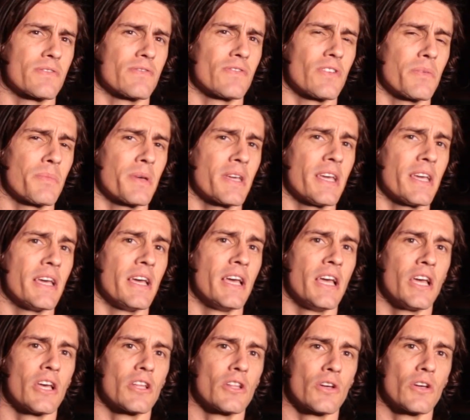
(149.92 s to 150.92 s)
filming it,
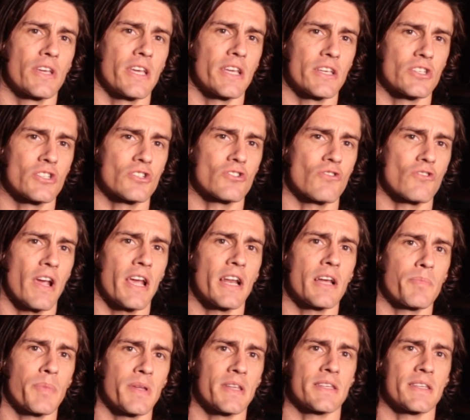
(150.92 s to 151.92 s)
looking straight
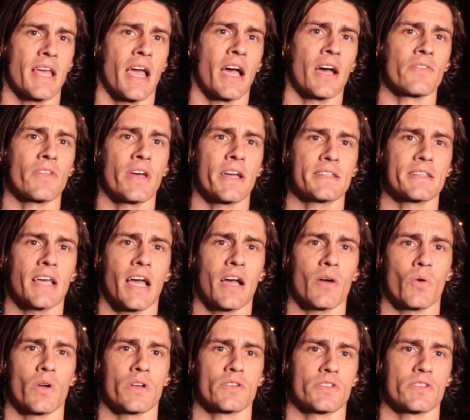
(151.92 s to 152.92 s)
up and down like
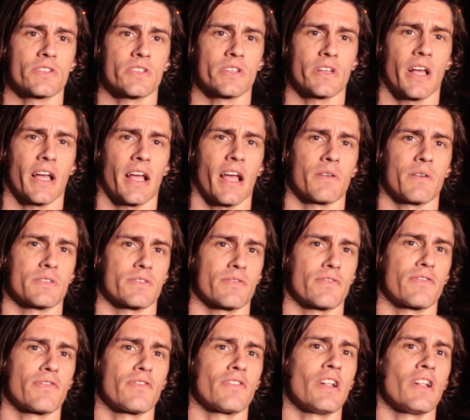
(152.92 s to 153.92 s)
that, where it just looked like I was
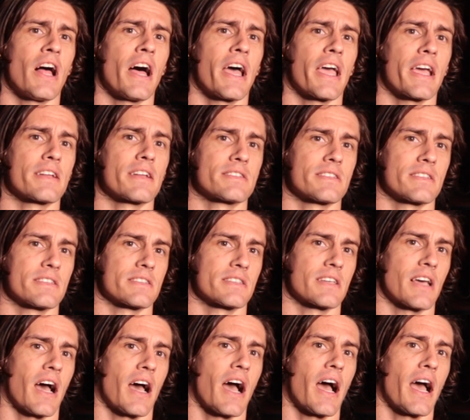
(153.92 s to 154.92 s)
flying into the
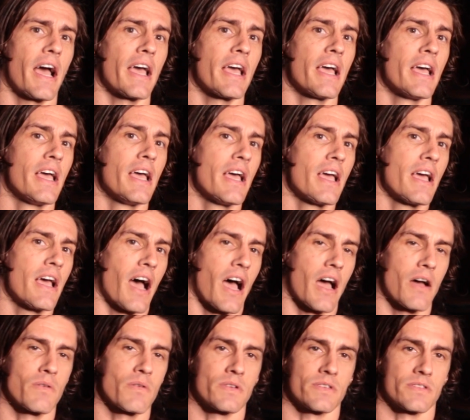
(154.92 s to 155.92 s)
sky,
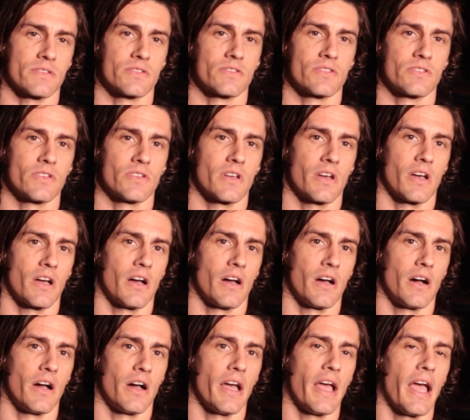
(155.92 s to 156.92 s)
I was
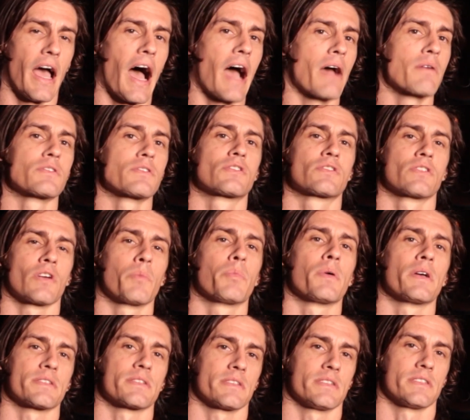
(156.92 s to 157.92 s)
so
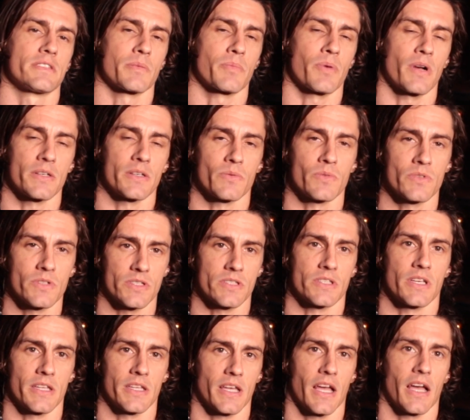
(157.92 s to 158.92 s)
pleasantly surprised. We'll just
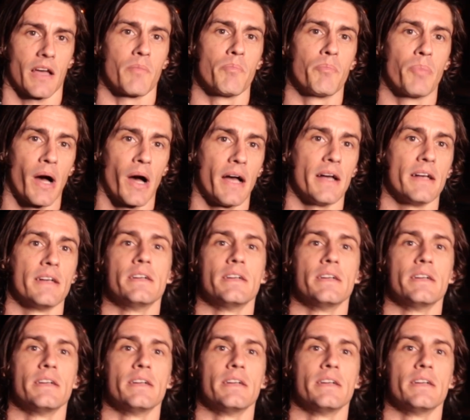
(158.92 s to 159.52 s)
say that. But